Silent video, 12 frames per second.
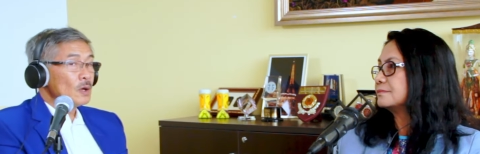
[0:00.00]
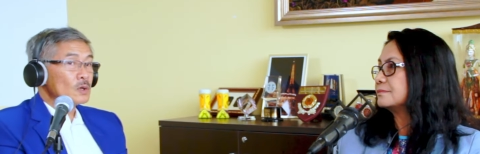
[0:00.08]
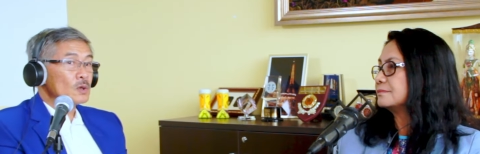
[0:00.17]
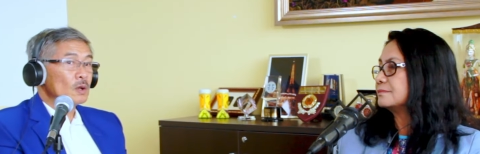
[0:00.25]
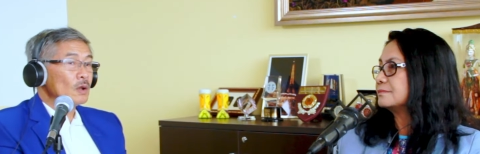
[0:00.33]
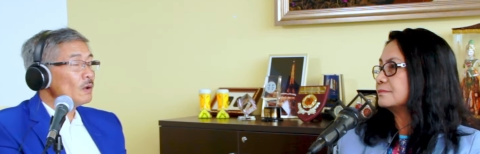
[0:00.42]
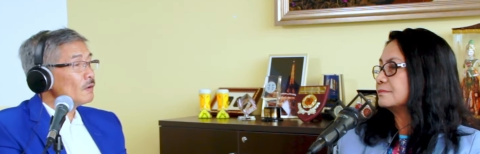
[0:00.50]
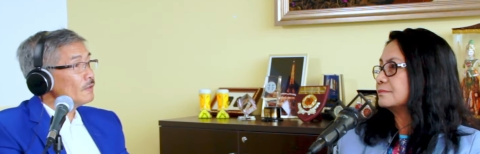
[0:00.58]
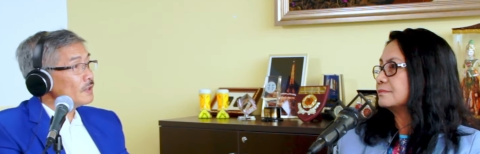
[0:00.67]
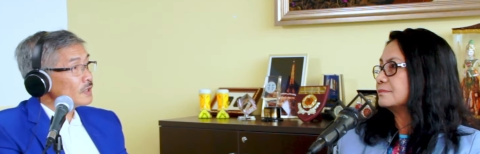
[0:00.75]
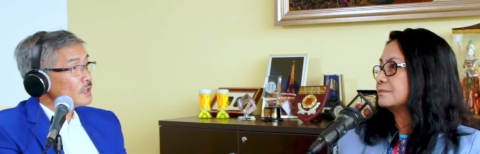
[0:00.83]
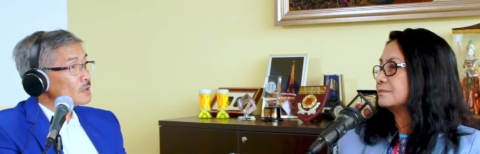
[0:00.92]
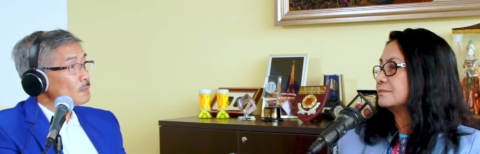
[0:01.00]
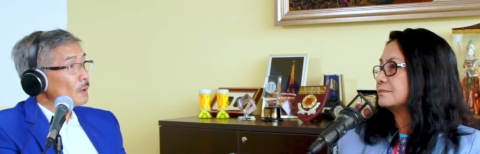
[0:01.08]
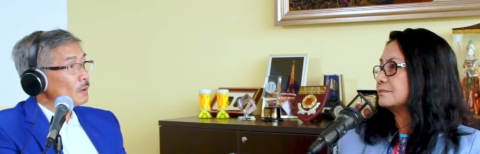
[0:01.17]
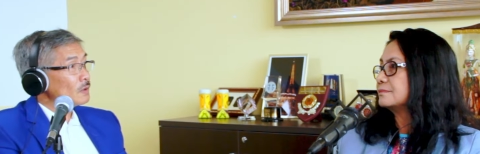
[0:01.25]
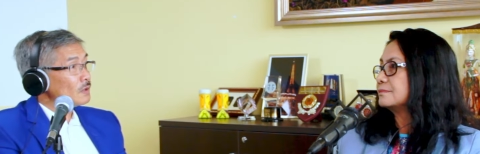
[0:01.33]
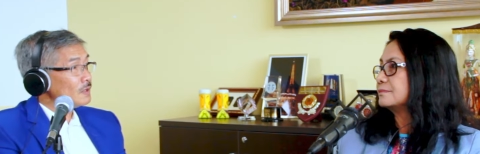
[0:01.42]
Speaker 1: So a lot of it is
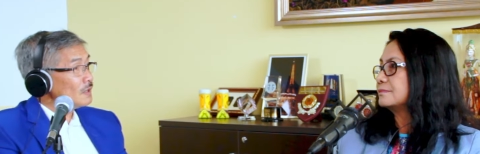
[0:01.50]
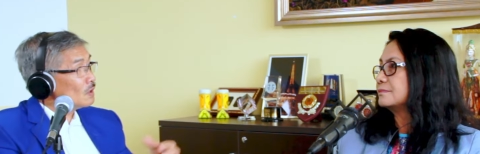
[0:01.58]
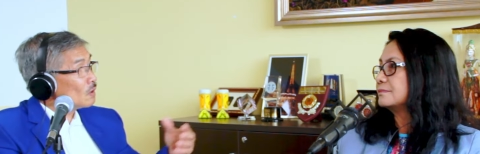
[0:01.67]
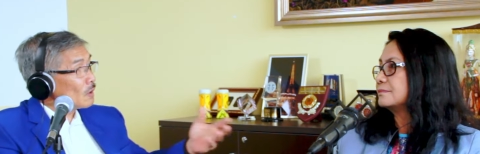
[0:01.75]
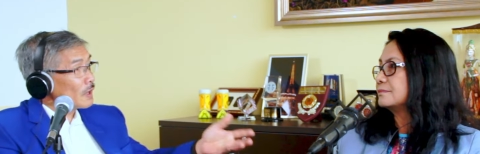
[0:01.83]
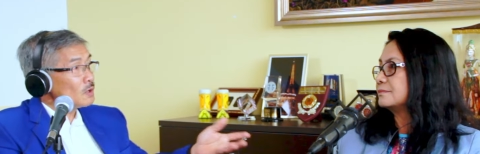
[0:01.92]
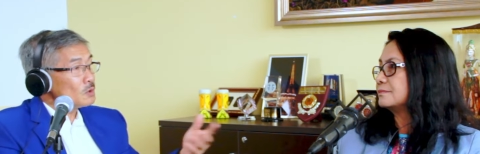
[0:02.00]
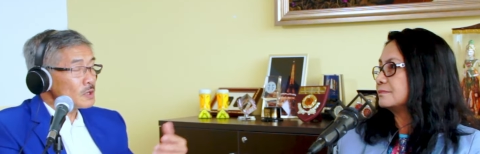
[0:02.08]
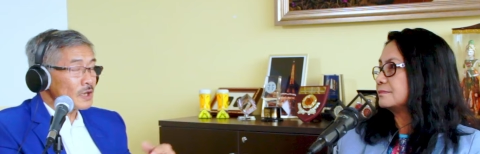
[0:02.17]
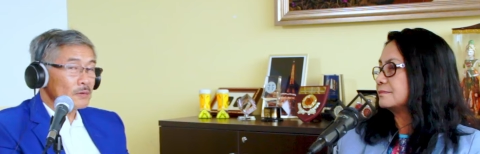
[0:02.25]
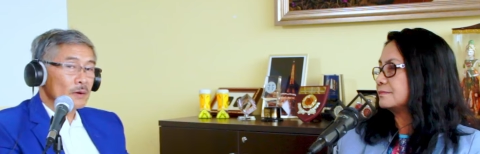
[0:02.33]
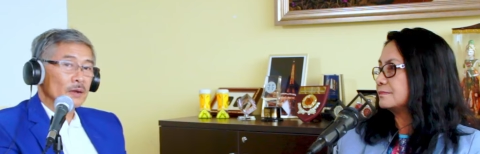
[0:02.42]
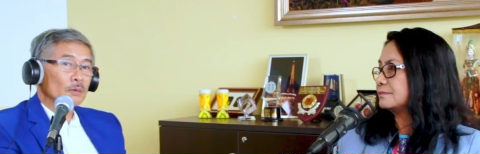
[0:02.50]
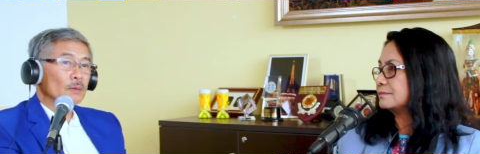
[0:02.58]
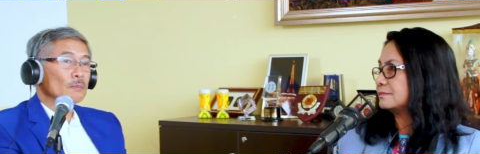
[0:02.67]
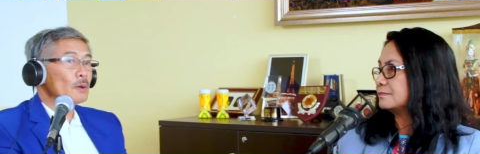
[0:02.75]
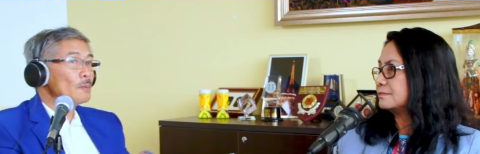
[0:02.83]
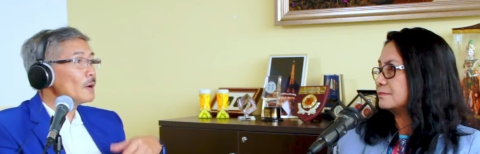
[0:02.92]
about, you know, like you said, right,
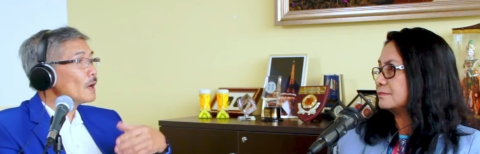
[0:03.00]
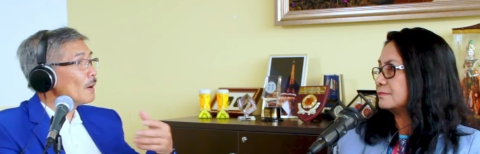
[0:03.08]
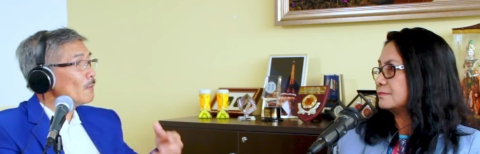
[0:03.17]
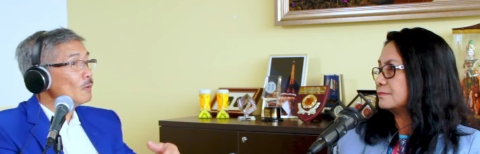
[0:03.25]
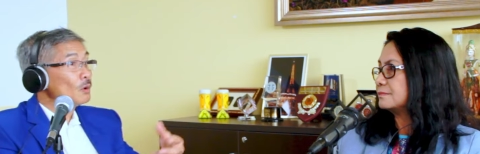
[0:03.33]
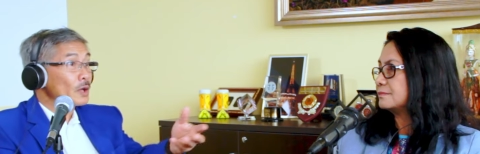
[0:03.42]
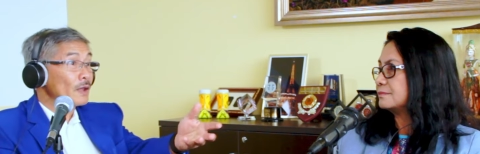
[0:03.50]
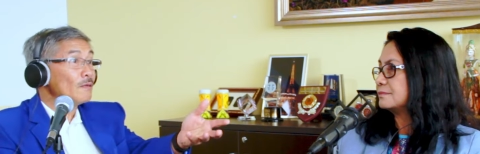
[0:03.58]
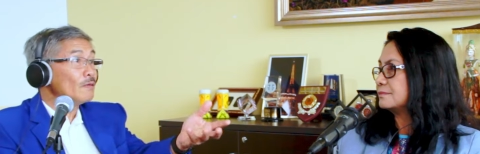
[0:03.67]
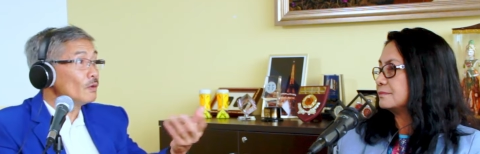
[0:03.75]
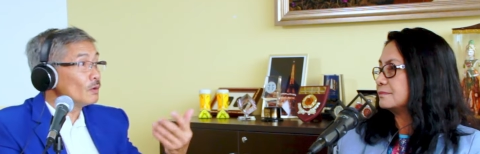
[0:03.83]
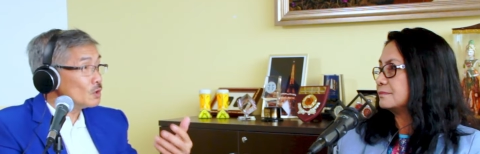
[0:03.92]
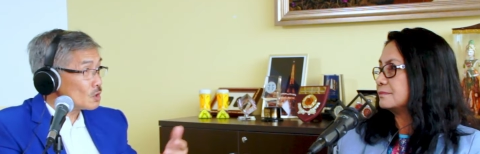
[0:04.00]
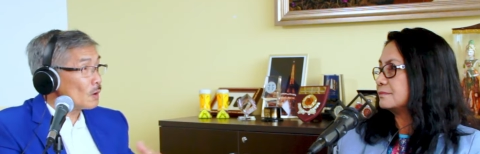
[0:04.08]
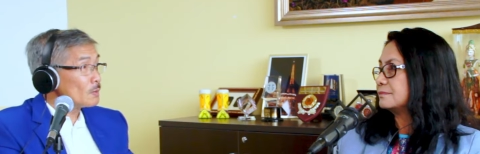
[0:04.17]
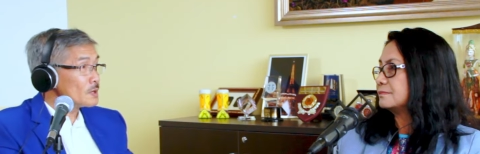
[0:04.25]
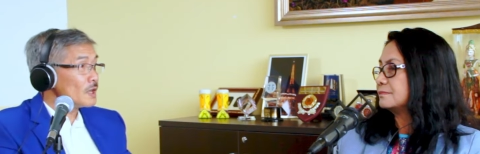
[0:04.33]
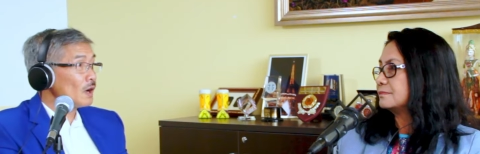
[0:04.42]
when people come looking for
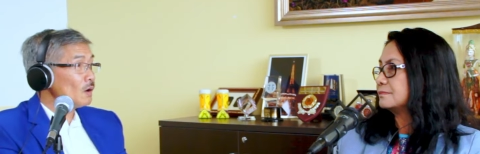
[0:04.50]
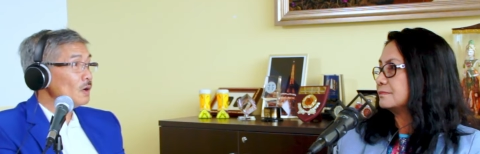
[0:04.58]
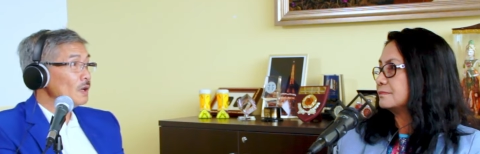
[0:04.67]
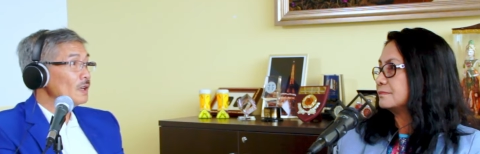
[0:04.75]
jobs now,